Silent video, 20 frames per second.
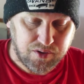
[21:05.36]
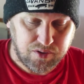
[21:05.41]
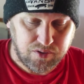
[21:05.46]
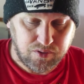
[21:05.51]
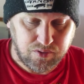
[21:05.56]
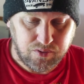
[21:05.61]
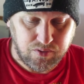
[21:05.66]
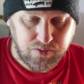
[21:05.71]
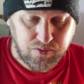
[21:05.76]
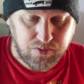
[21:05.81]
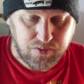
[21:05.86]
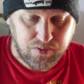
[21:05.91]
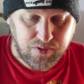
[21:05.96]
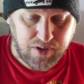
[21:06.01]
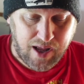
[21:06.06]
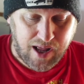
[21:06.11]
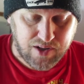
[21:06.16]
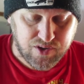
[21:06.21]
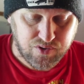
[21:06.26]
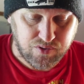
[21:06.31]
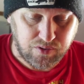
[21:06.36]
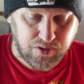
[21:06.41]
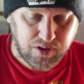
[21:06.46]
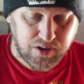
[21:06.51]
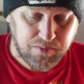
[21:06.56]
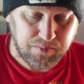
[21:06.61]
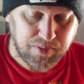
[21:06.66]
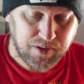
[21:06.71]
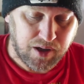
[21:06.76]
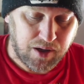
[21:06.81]
to
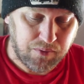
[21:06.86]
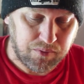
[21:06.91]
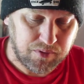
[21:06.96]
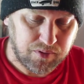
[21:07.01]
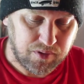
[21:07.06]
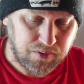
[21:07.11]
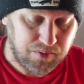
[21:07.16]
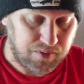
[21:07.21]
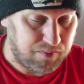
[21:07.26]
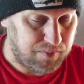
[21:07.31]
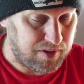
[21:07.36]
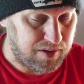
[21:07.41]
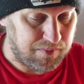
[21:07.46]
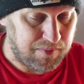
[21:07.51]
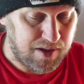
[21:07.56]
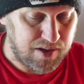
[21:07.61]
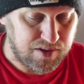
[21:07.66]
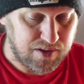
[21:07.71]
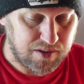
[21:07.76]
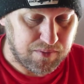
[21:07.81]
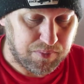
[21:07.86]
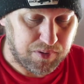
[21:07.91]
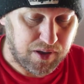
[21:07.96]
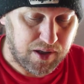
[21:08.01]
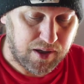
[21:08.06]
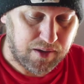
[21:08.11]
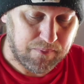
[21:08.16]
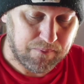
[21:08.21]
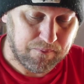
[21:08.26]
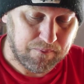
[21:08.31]
naturally, but it would be amazing to
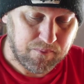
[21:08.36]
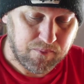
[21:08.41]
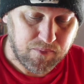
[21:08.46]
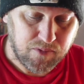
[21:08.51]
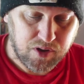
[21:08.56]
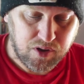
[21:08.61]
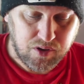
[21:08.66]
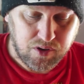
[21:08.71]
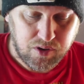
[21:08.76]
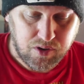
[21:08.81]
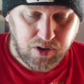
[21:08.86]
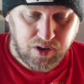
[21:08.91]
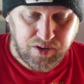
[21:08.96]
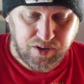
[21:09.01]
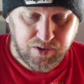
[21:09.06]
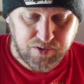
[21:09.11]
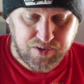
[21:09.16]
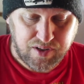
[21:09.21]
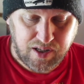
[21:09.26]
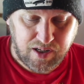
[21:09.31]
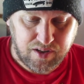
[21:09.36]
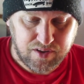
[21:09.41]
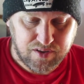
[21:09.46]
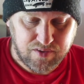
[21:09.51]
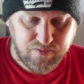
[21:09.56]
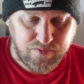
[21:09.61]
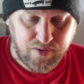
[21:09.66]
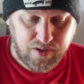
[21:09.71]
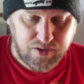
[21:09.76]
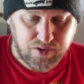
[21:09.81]
play it. And their tenets
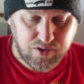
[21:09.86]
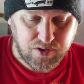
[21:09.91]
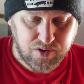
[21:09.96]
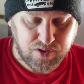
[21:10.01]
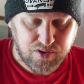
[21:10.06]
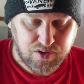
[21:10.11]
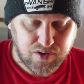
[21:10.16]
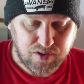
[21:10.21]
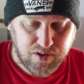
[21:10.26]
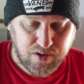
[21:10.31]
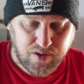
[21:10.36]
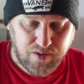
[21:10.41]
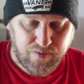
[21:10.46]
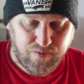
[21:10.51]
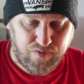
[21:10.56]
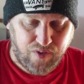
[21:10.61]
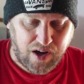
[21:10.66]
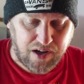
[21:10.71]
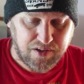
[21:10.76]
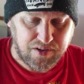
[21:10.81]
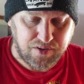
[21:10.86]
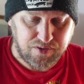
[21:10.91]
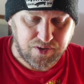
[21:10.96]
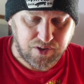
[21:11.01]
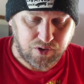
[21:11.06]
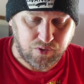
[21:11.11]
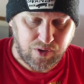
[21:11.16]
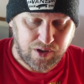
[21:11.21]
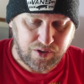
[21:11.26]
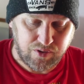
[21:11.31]
of vengeance. Fight the
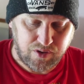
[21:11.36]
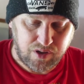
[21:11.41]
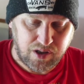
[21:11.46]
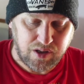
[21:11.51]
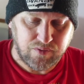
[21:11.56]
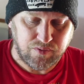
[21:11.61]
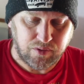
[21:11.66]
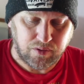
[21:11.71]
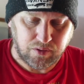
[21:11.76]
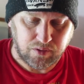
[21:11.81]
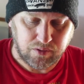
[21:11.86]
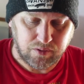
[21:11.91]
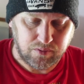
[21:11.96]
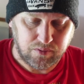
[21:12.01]
greater evil.